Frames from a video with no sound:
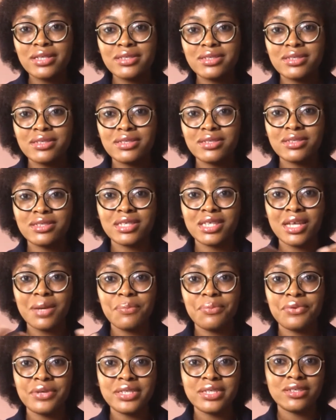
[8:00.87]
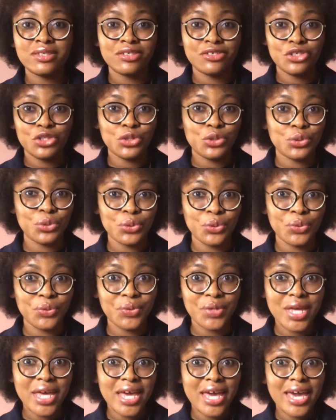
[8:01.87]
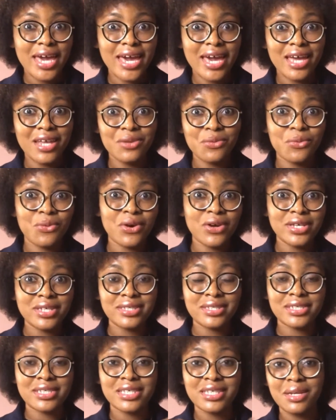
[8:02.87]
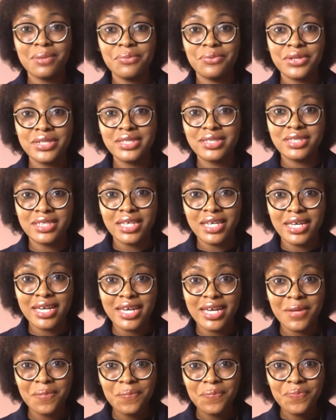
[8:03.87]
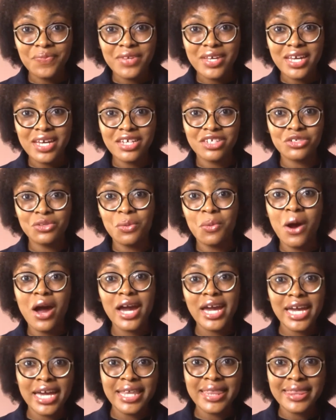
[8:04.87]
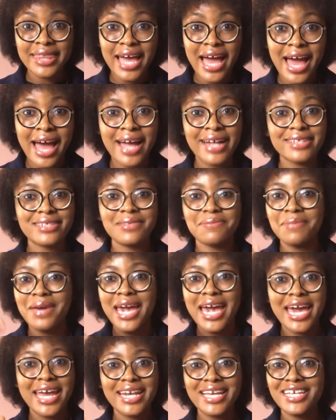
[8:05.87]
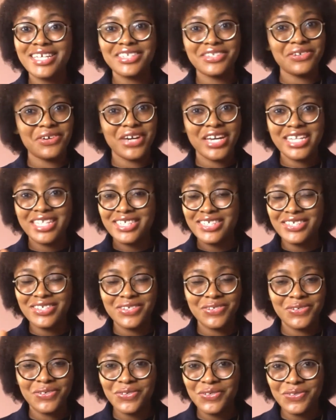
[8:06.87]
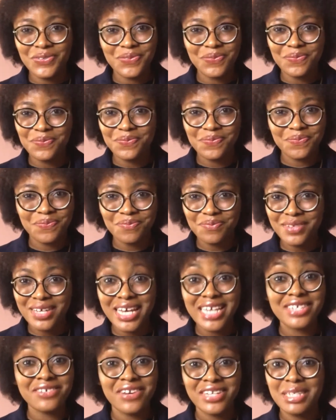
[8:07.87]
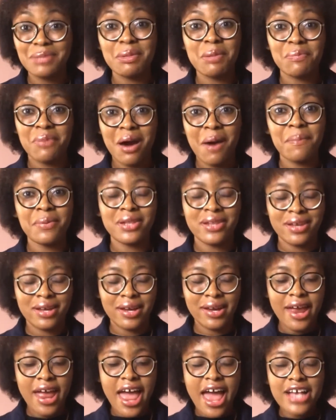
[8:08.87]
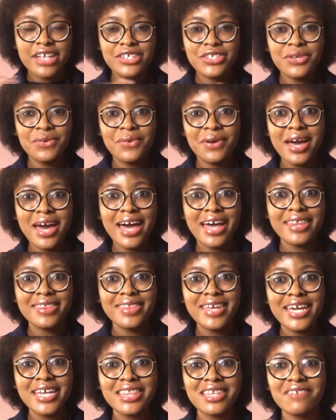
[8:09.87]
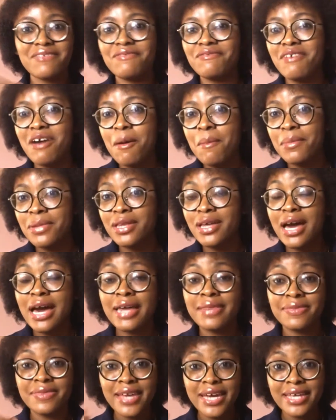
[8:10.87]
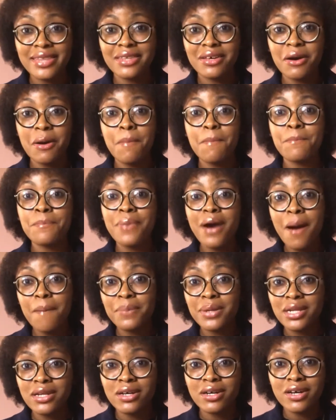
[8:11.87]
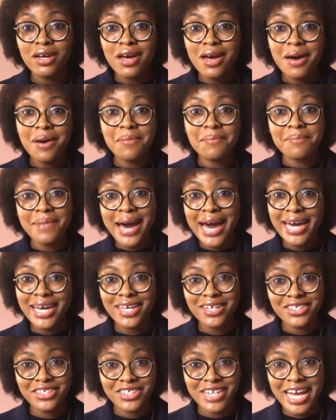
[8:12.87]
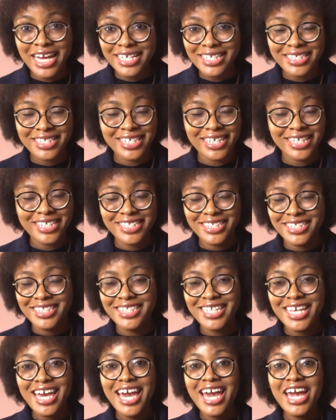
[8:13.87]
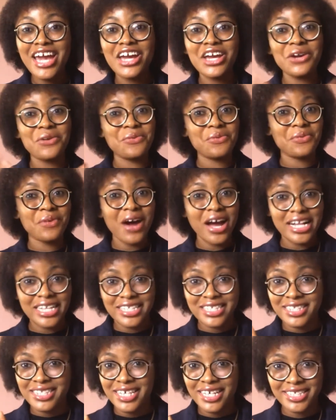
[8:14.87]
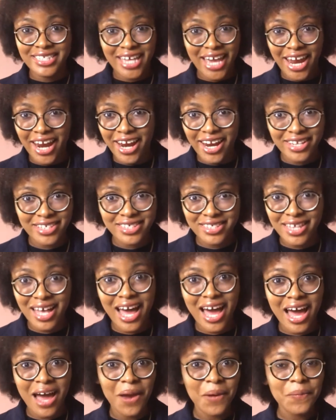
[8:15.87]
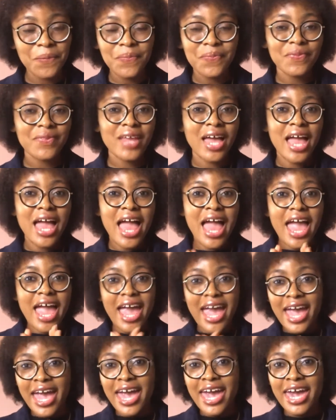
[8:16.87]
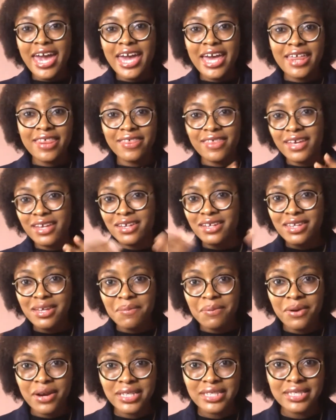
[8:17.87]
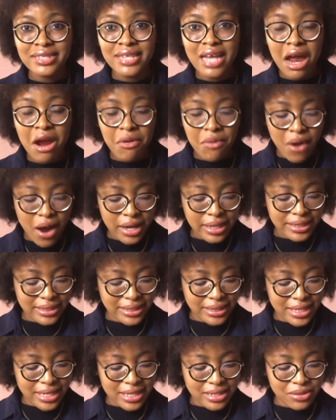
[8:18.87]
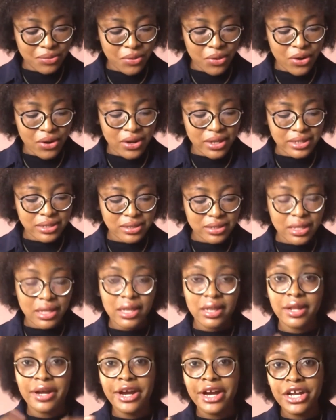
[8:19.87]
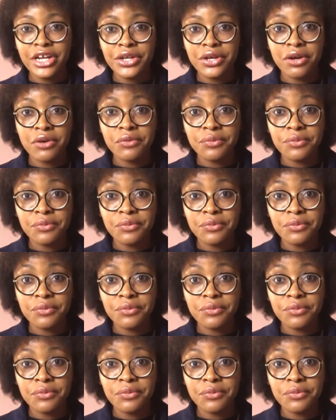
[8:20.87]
celebrities do. And once a celebrity is rocking that, man, it's going to be popular. So I think the popular Michael Jackson, he rocked this hairstyle. And another person that rocked it was Lionel